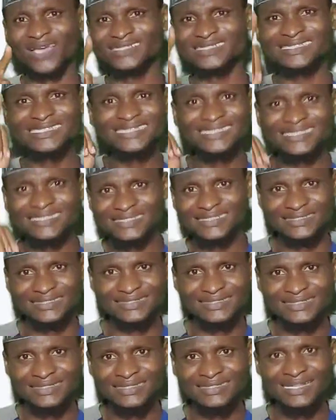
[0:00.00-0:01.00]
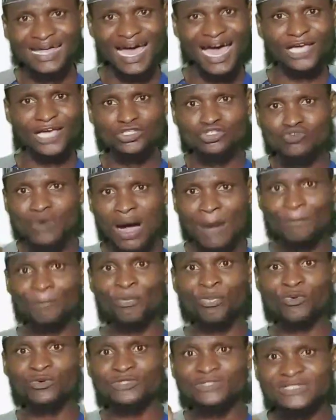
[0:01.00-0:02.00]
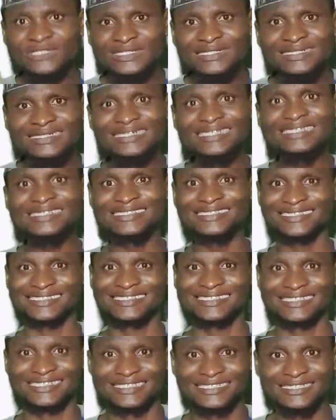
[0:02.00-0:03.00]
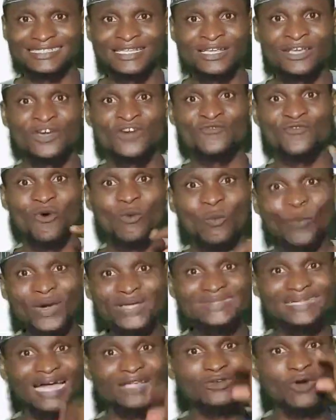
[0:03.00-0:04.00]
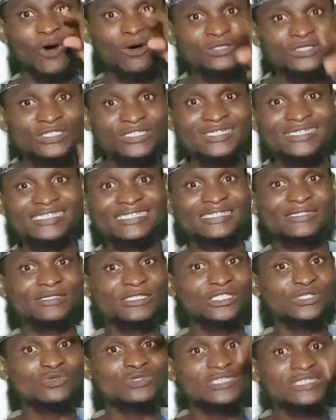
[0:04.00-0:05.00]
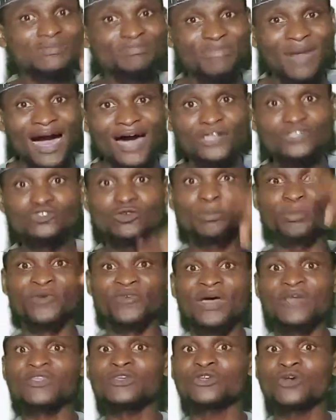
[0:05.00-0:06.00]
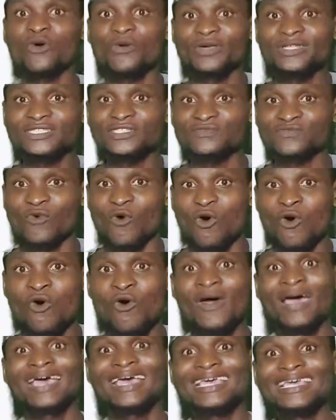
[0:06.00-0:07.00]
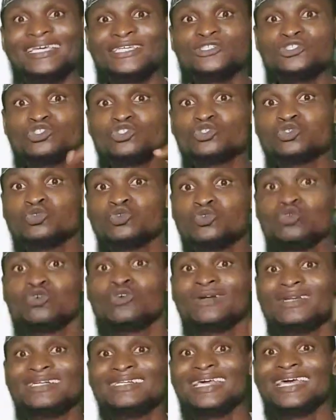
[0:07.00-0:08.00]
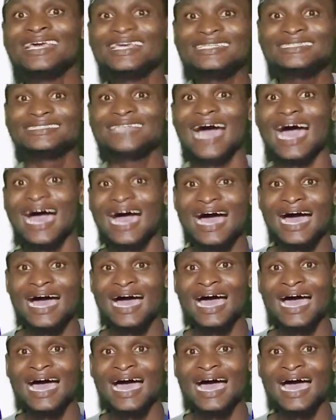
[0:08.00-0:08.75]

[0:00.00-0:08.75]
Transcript: a citizen, and you are putting the citizen for which that country is duty bound to provide security for into danger.